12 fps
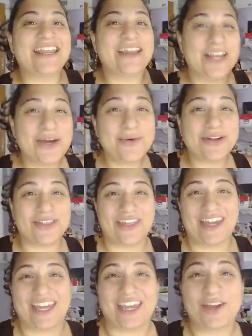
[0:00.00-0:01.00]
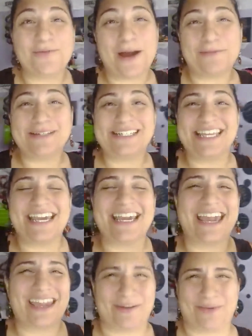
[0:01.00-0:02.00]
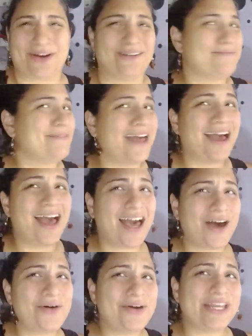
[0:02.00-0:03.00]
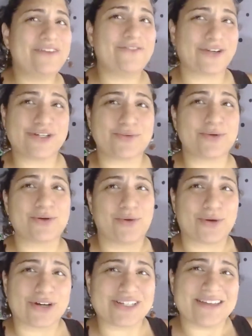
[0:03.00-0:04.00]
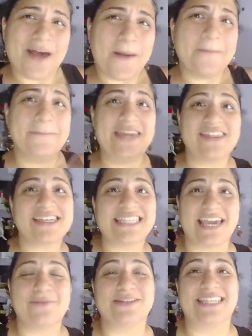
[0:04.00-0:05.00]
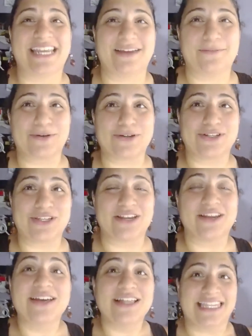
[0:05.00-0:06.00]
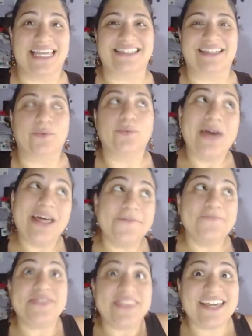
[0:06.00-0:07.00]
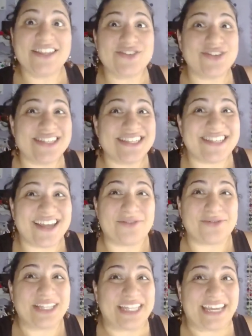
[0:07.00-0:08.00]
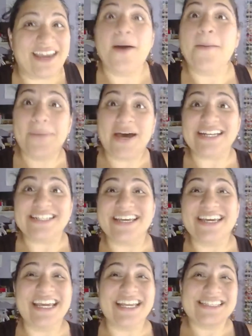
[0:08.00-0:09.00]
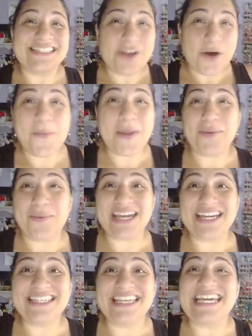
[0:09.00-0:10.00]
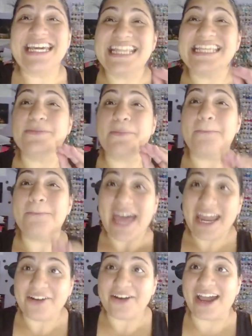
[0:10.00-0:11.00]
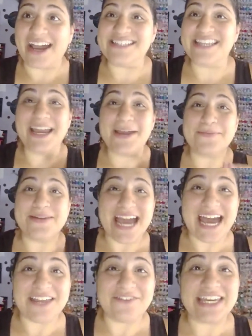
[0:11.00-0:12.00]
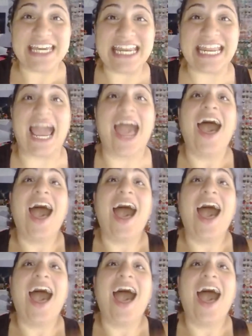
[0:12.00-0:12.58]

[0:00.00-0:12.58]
I know what you're thinking. You're probably saying, Amber, how can a virtual course be the same as an in-person lesson? Well, the answer is it's not really. But in so many ways, it is better, guys. I am not even kidding.